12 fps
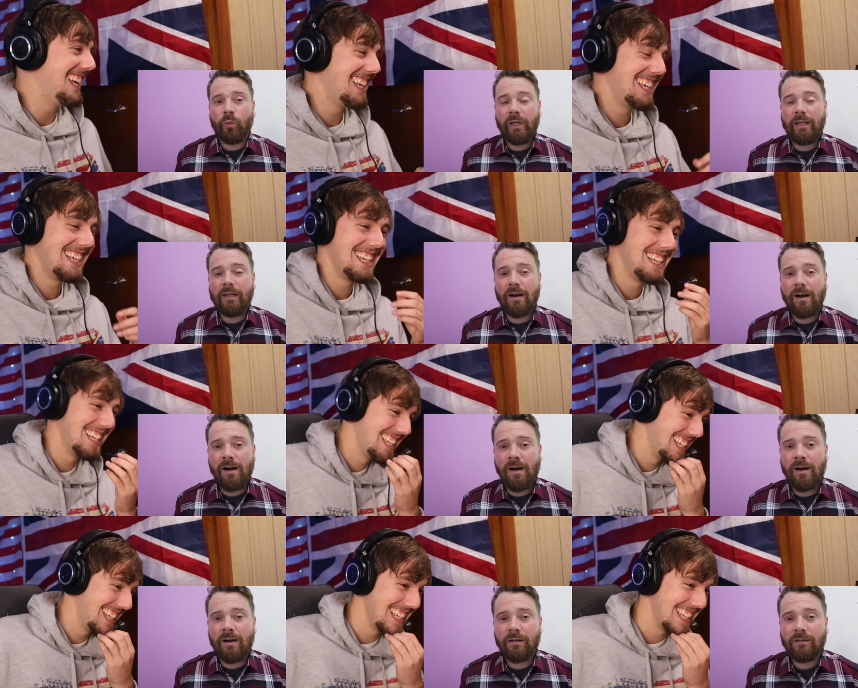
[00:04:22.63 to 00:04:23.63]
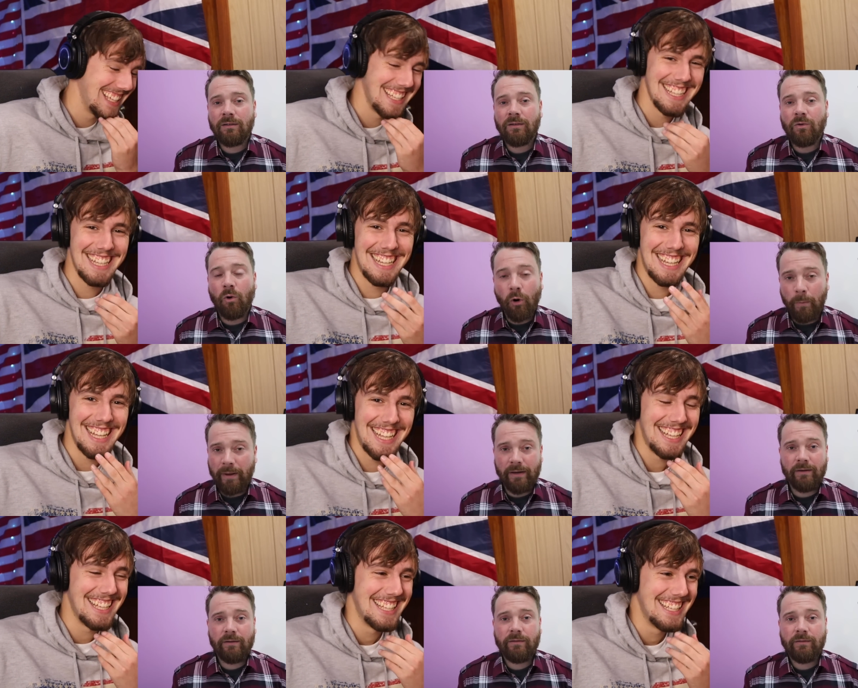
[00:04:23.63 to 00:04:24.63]
Speaker 1: we are
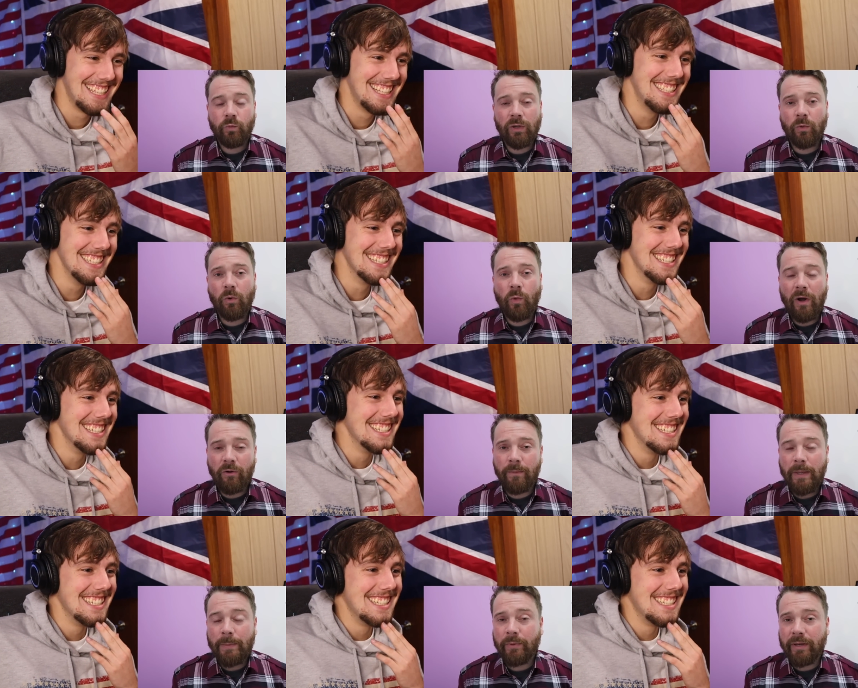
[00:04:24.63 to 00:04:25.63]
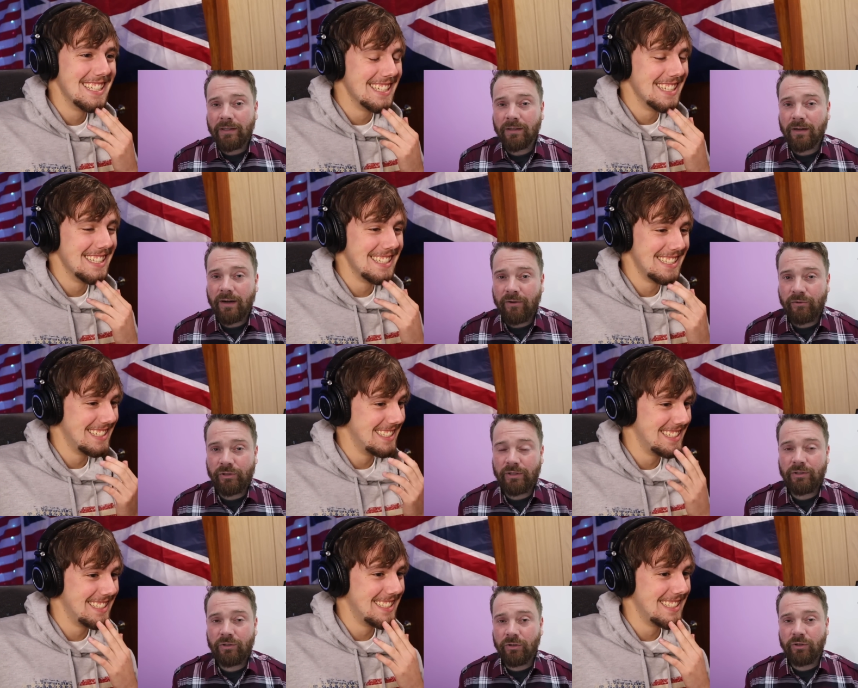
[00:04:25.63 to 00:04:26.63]
open. We will welcome people into our house
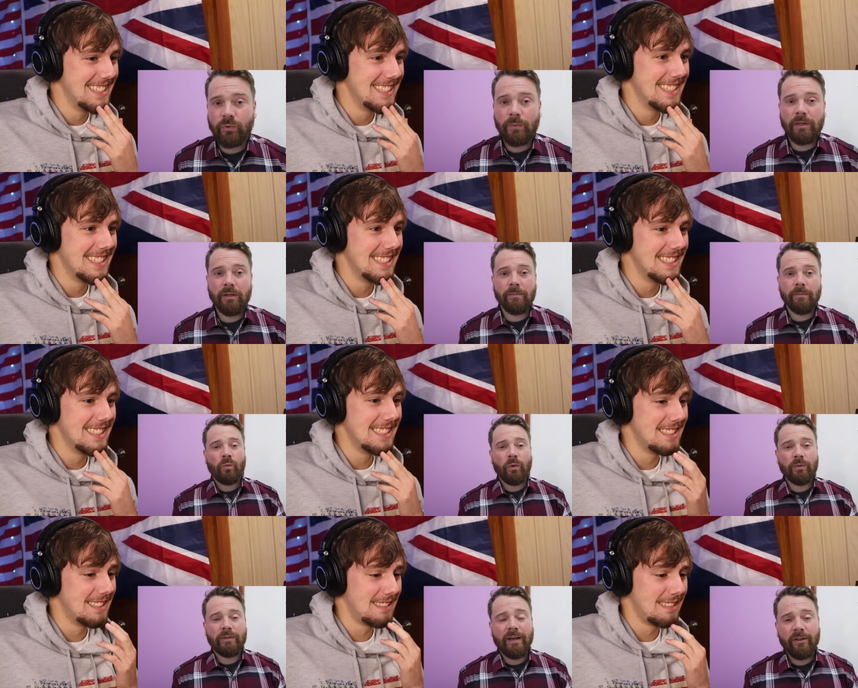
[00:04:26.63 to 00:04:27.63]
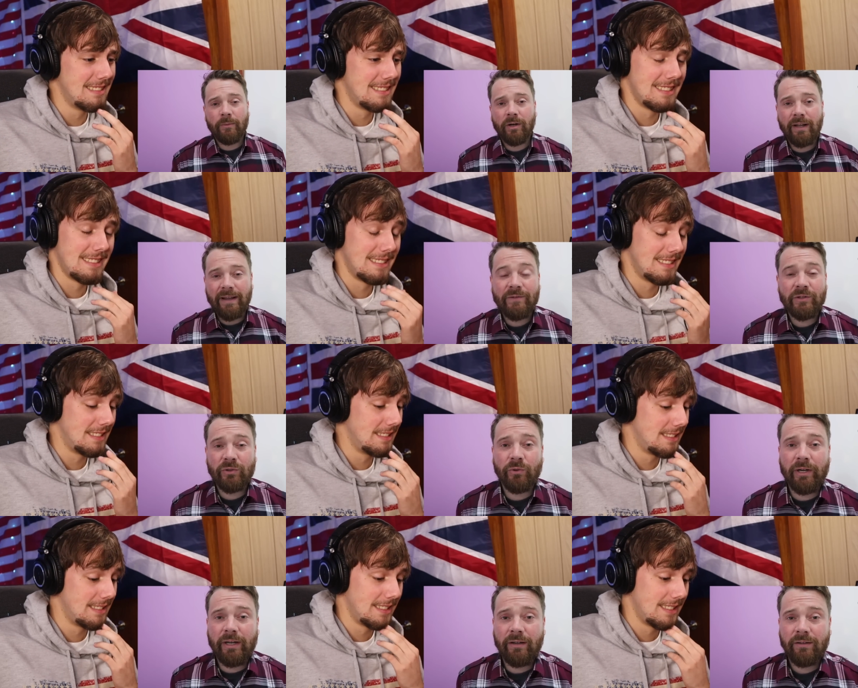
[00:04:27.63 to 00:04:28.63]
as soon as we meet them. We will tell them our life
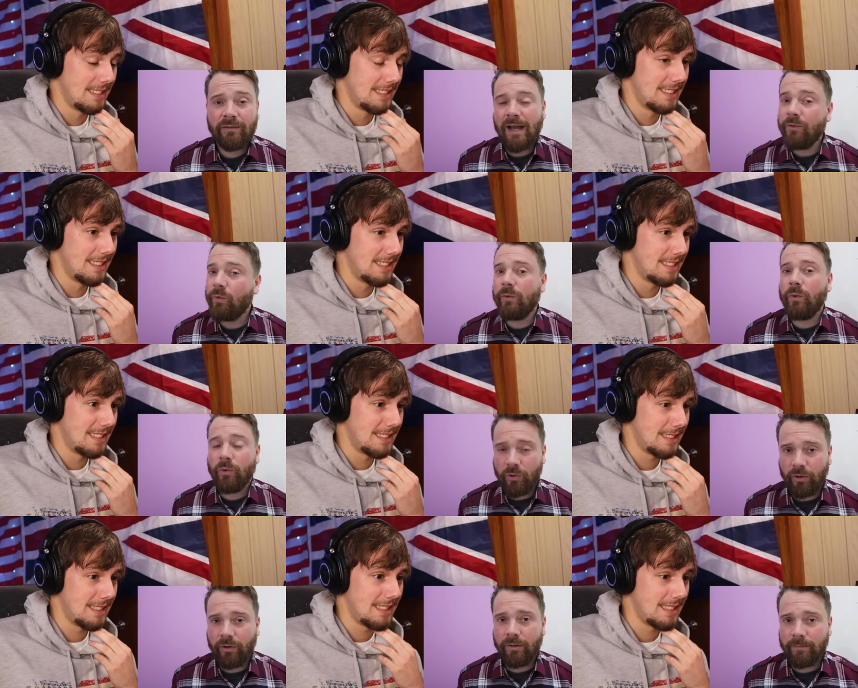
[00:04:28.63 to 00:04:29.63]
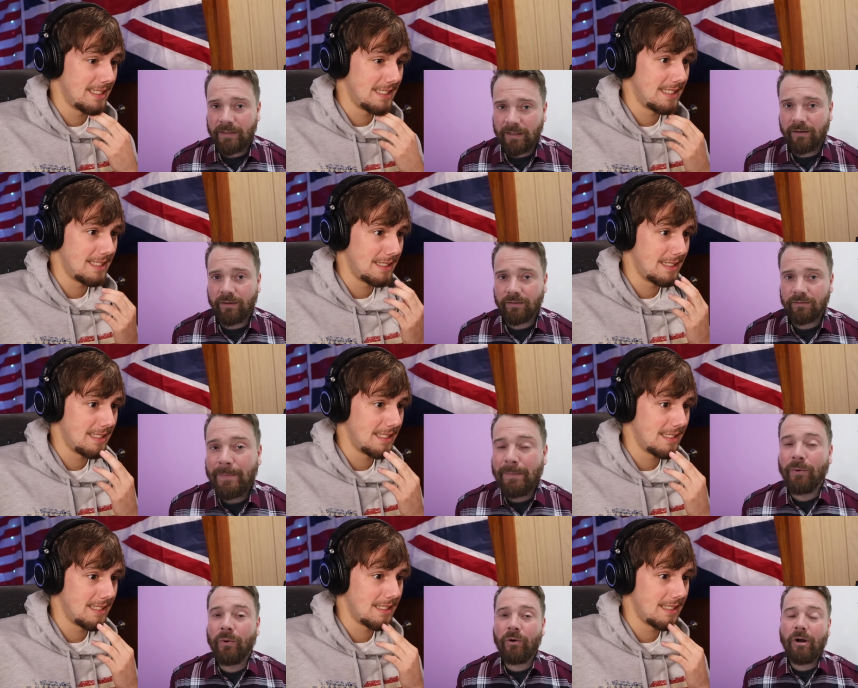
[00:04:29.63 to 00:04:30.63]
story and we will cook them dinner.
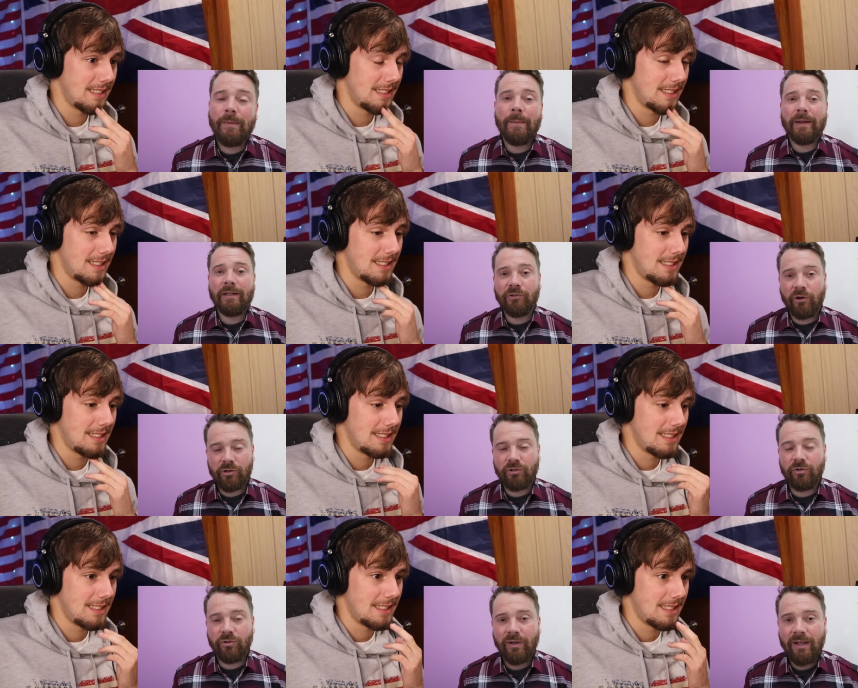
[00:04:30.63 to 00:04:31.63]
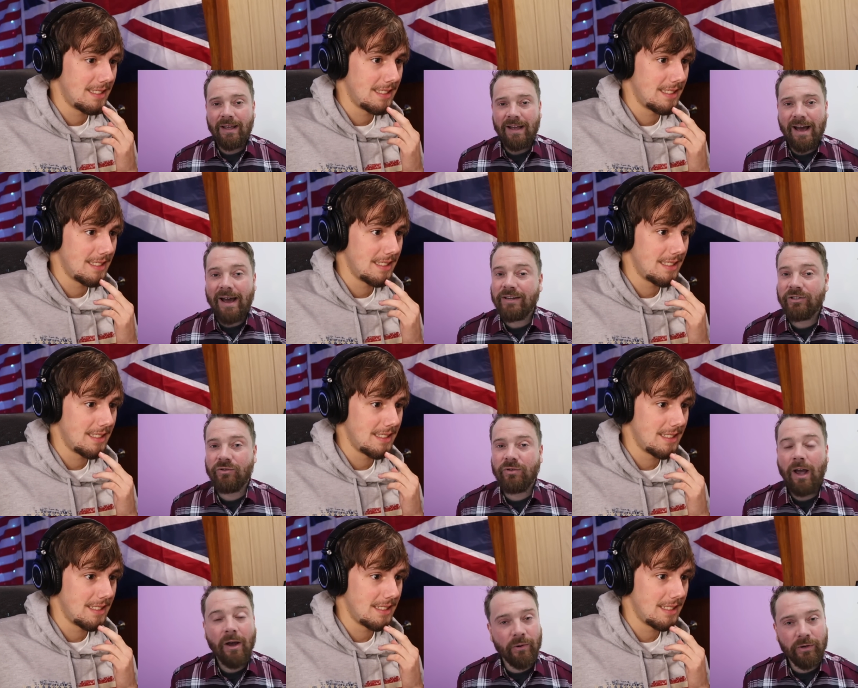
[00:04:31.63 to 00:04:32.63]
People will come up and talk to you, ask
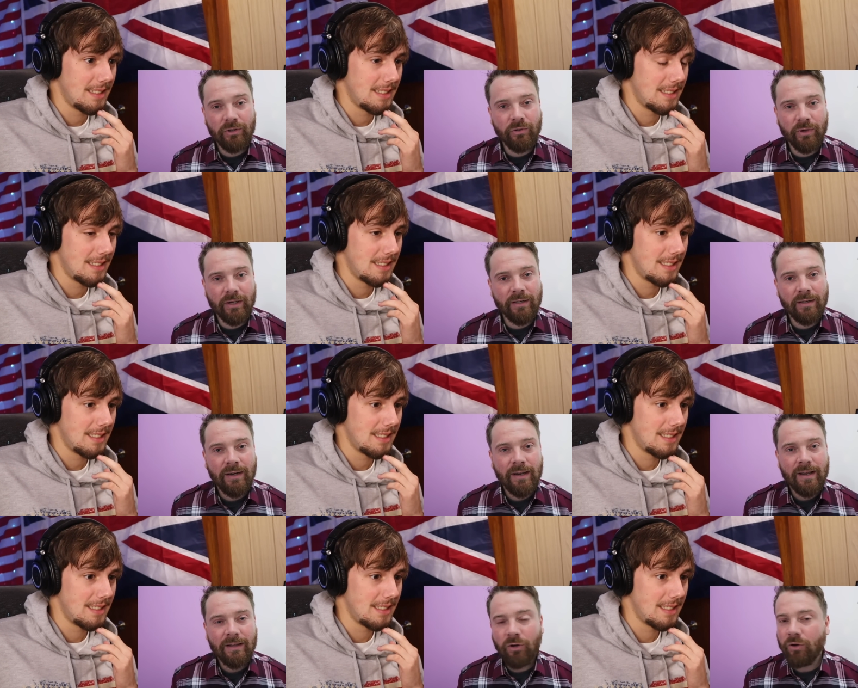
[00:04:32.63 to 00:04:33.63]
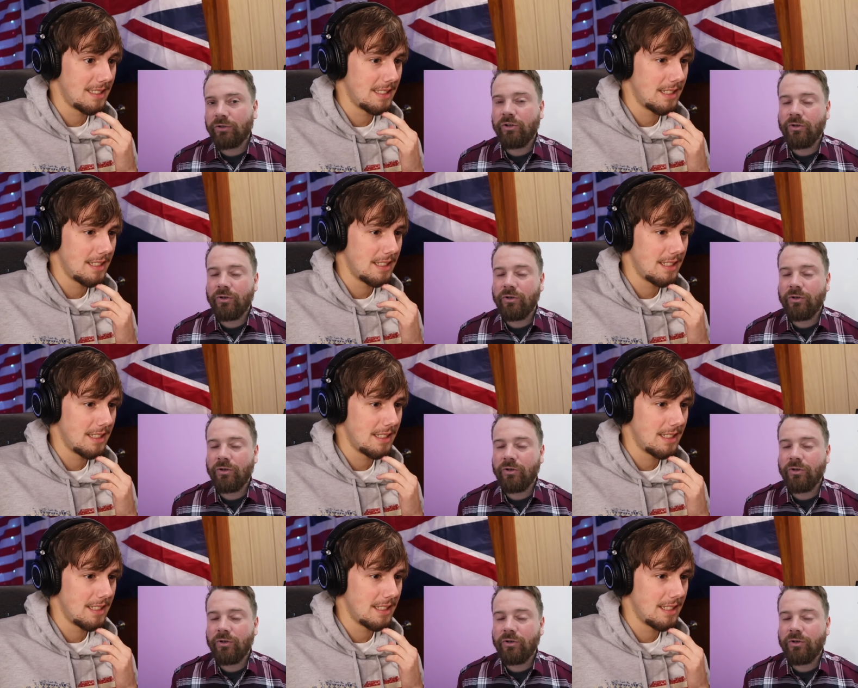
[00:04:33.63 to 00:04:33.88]
you how are you doing, talk to